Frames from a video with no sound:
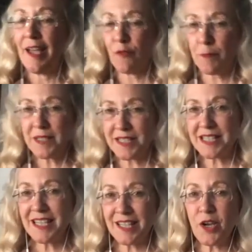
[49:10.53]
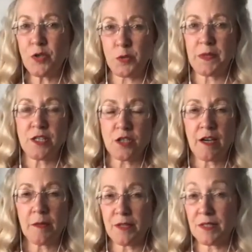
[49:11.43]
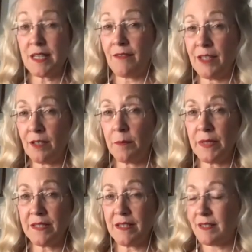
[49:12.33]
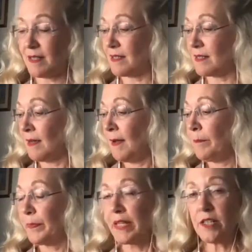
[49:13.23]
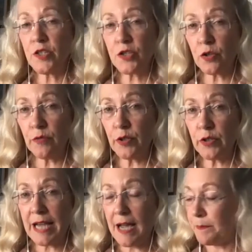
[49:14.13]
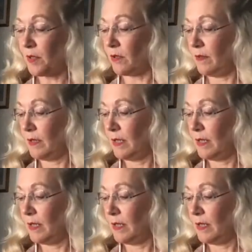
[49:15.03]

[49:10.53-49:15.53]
from the CEOs when they talk about saving their businesses. Conserve your capital,